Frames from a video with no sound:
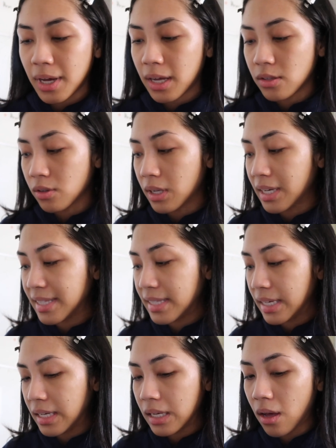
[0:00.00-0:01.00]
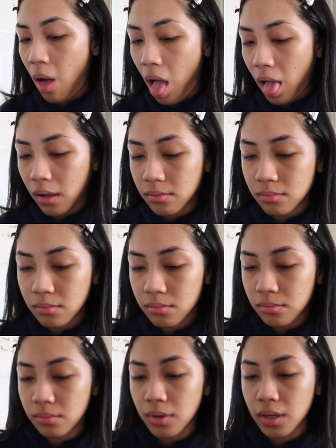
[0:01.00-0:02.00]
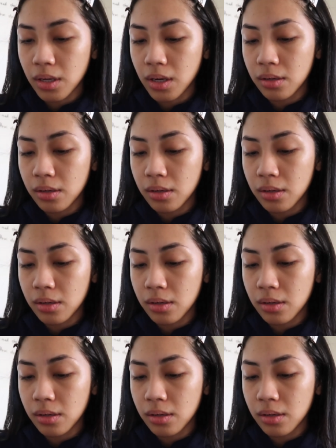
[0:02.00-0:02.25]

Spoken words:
my hands are like sticky. But